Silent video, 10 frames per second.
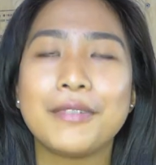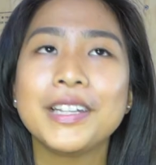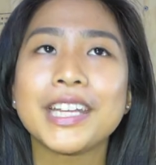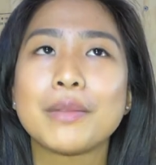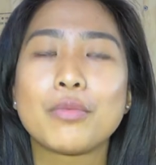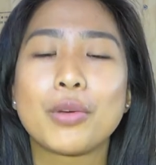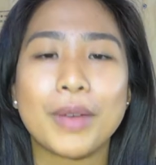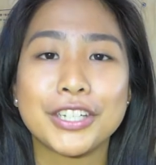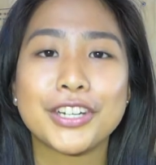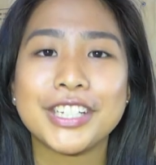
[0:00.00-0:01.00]
I feel like in more
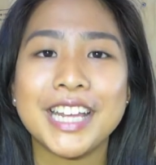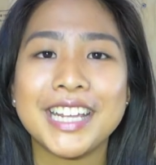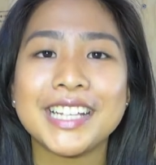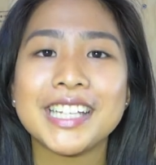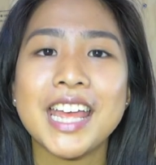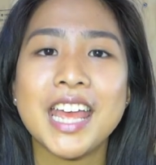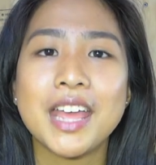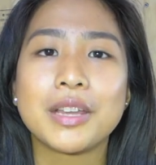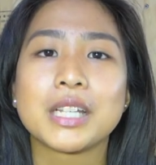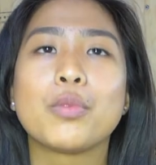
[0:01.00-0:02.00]
Western settings,
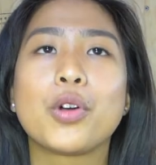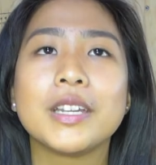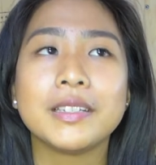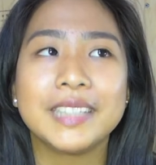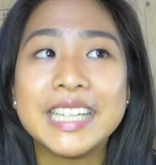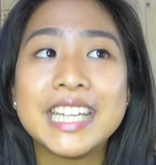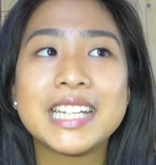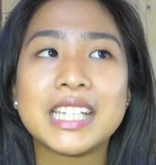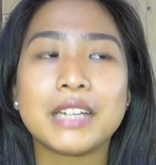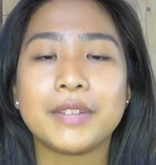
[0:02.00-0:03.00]
there's more
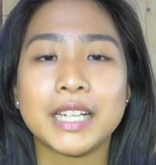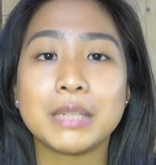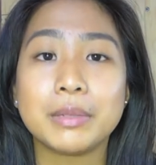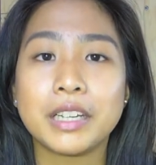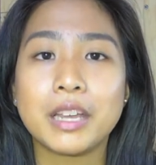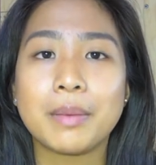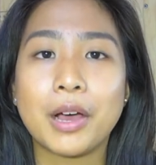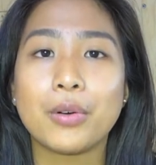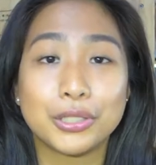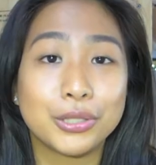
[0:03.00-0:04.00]
leniency and flexibility
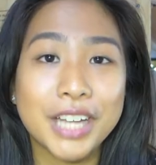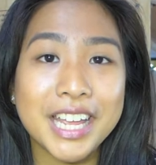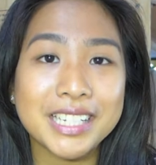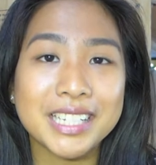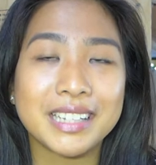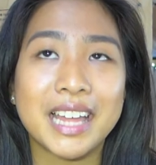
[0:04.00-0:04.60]
about due dates.